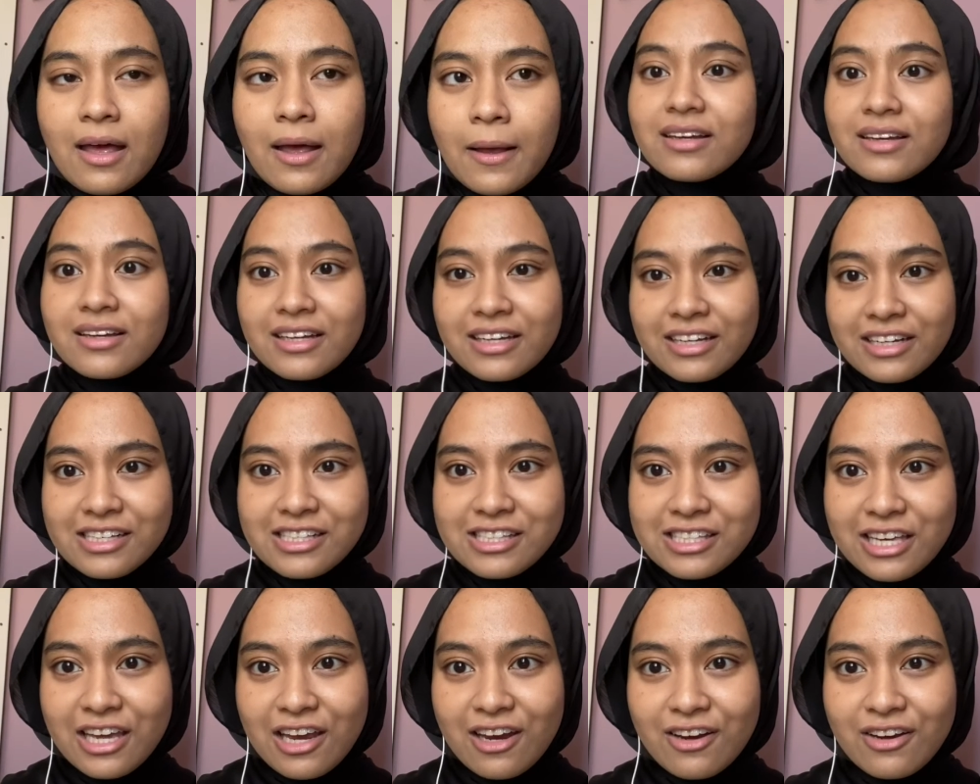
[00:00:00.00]
It is
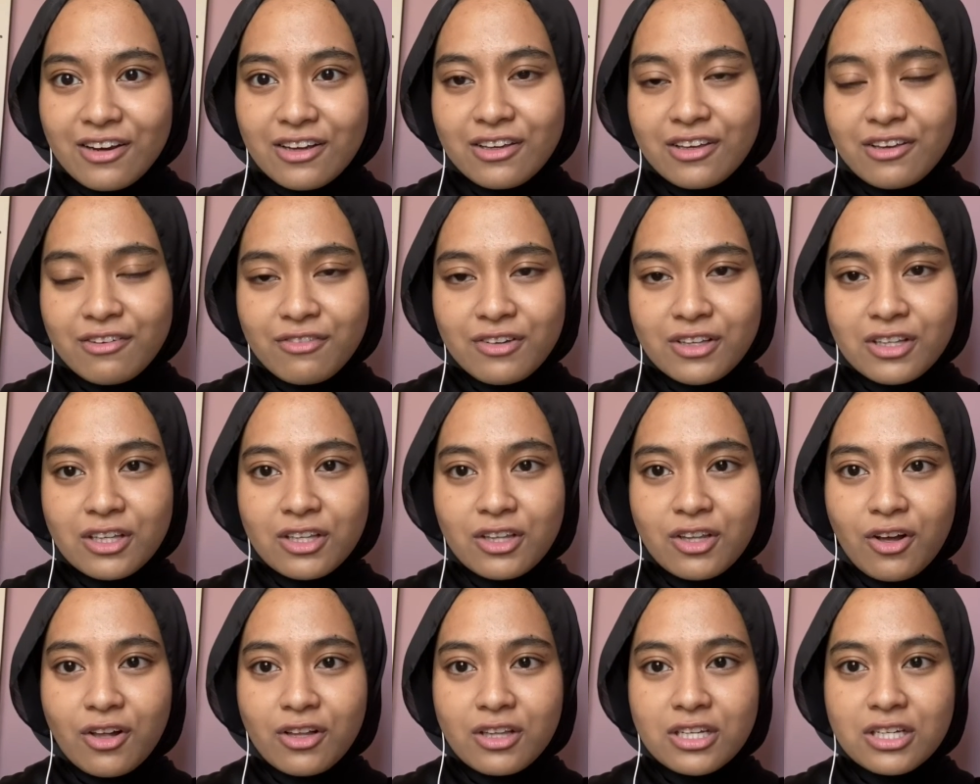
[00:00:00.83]
scary given the
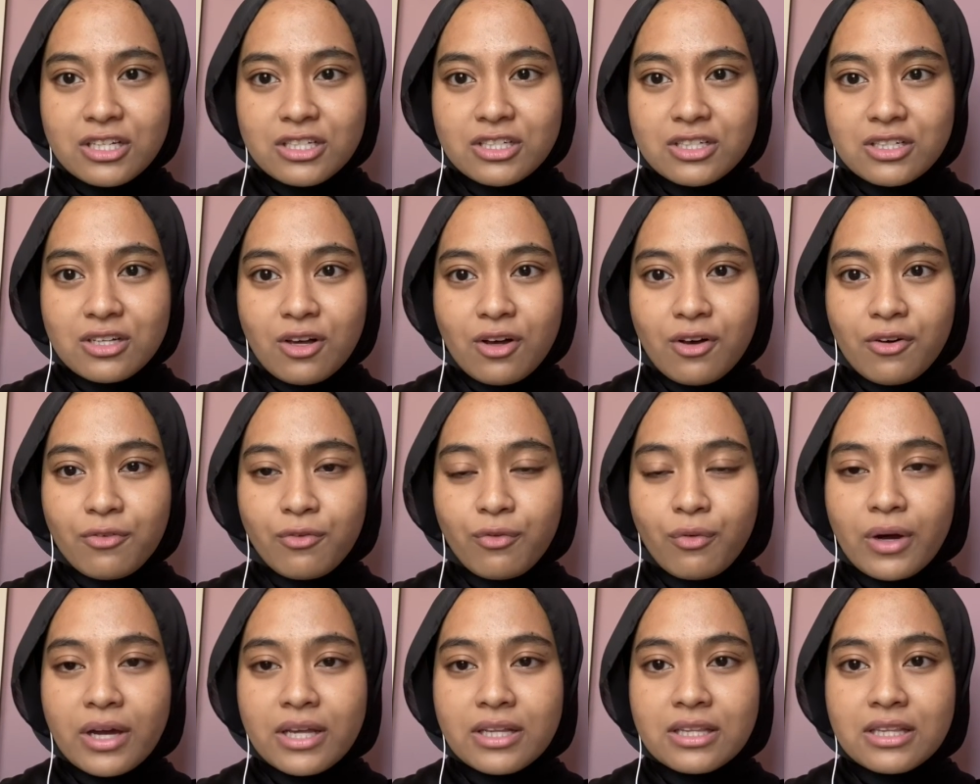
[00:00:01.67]
knowledge of
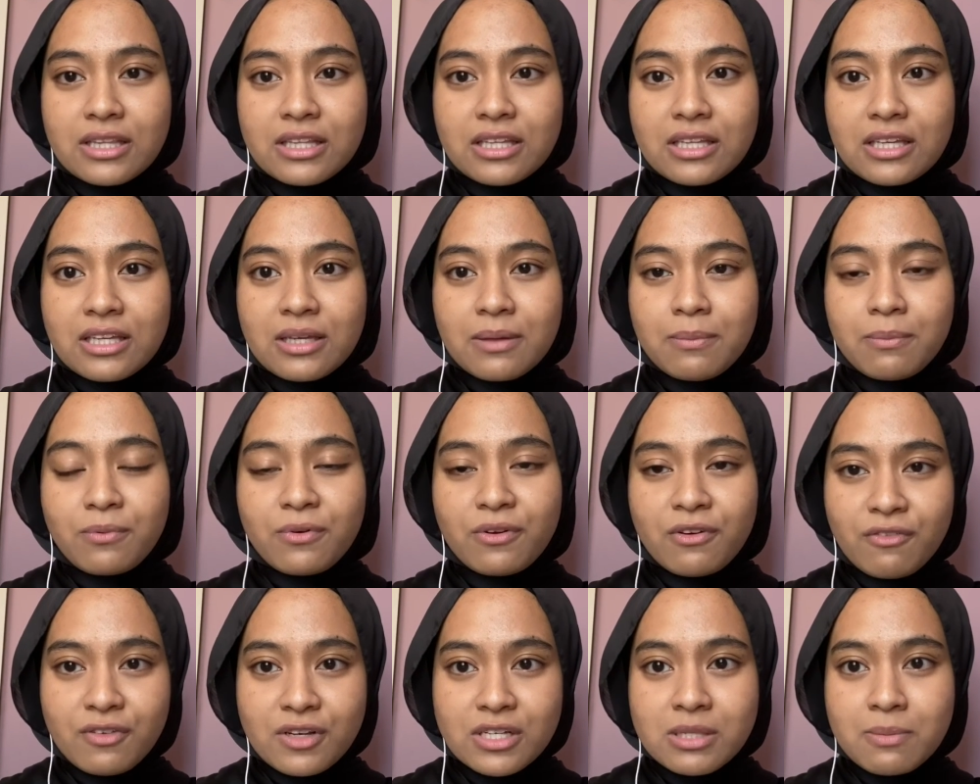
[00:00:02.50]
what the
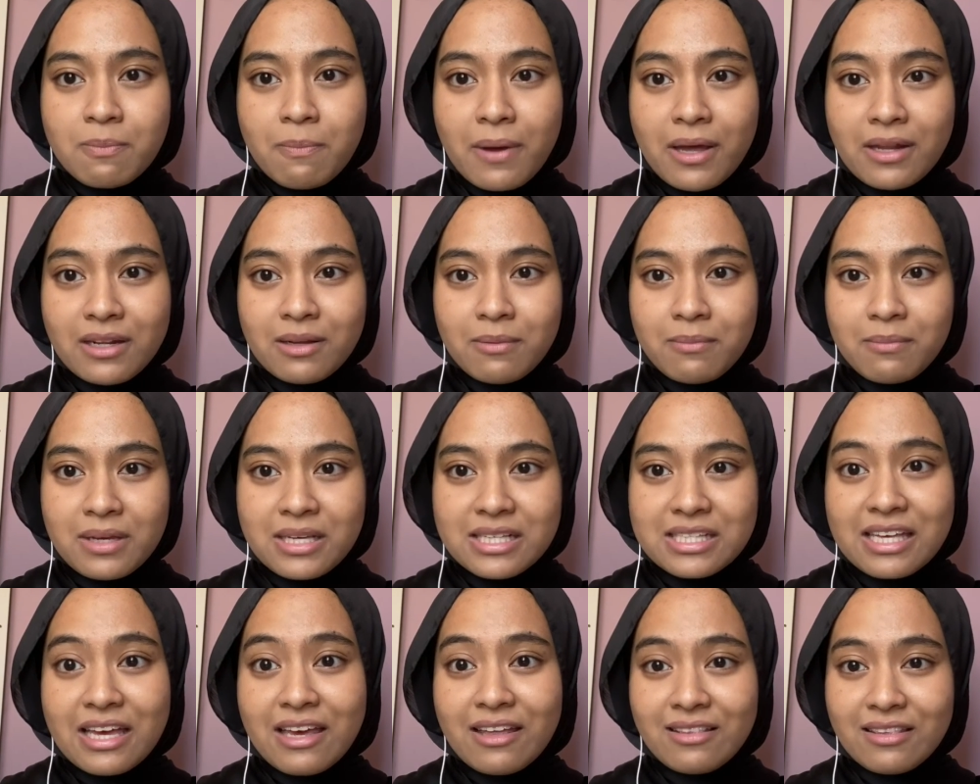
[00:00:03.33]
previous pandemics
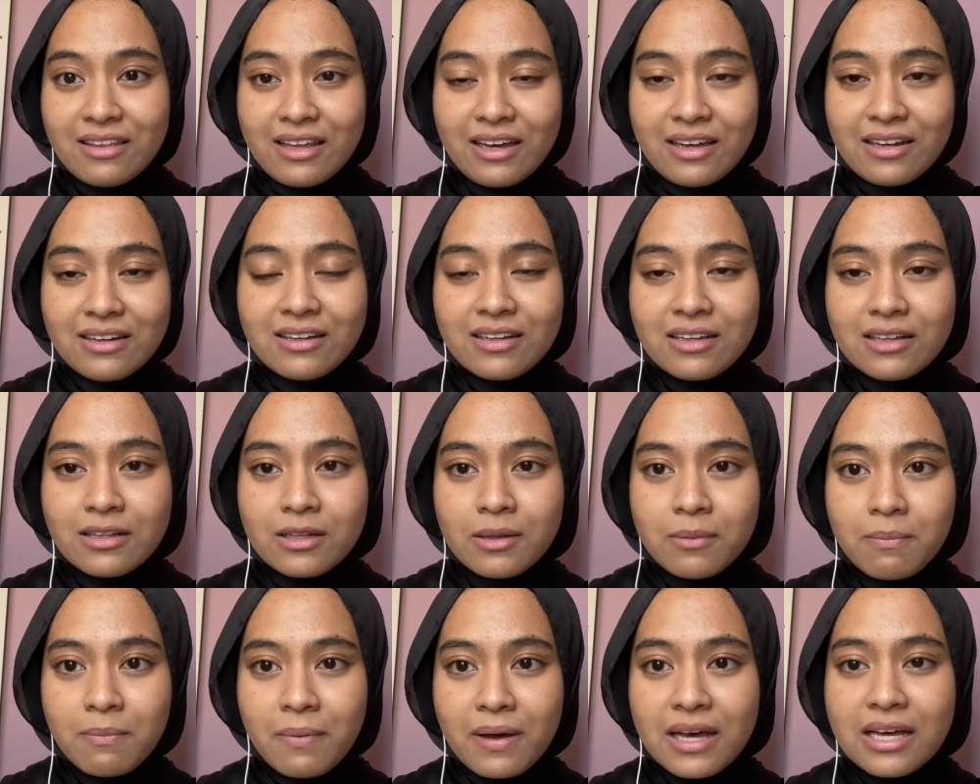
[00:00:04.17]
had done in the
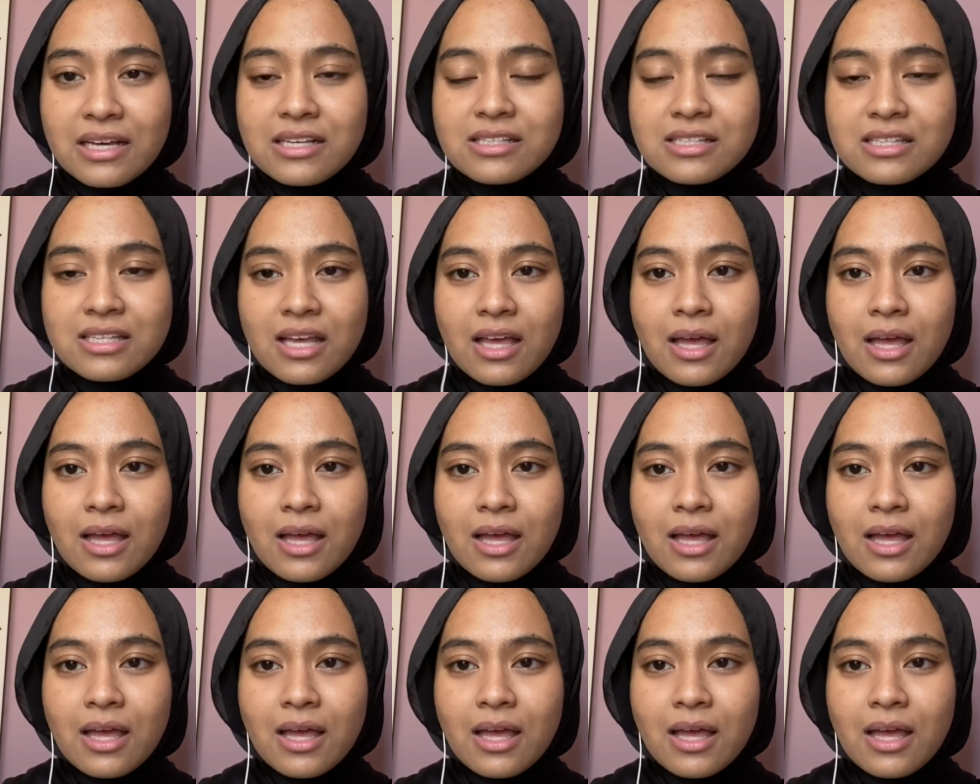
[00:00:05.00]
past,